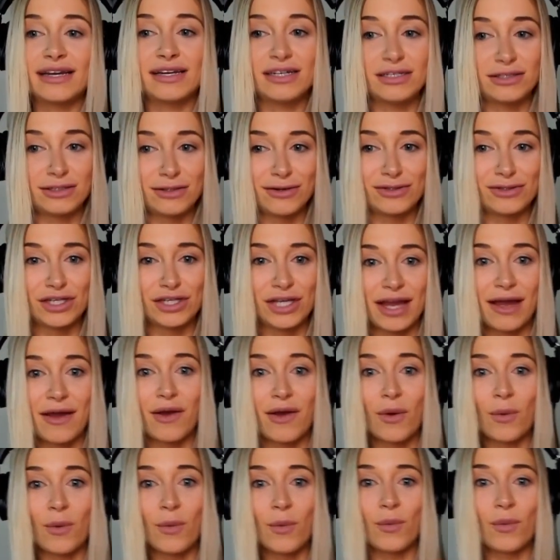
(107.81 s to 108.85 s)
an associate
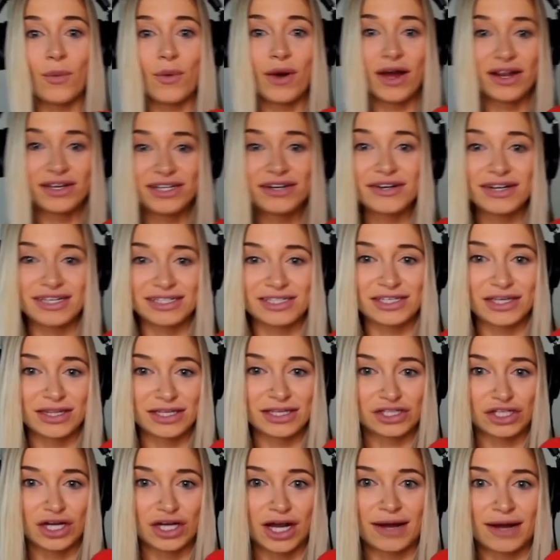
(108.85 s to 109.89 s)
1 year into
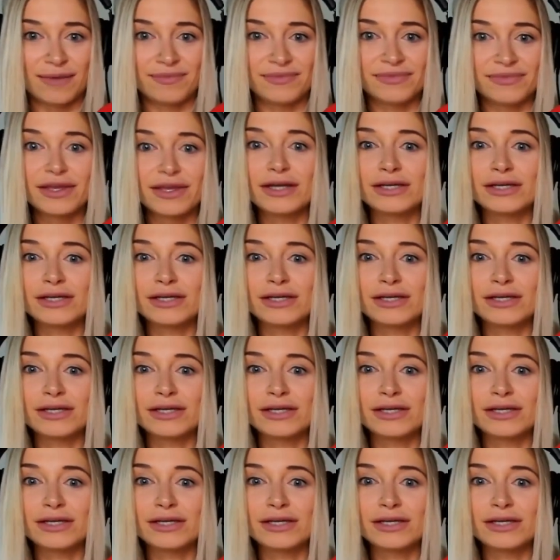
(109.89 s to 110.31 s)
the job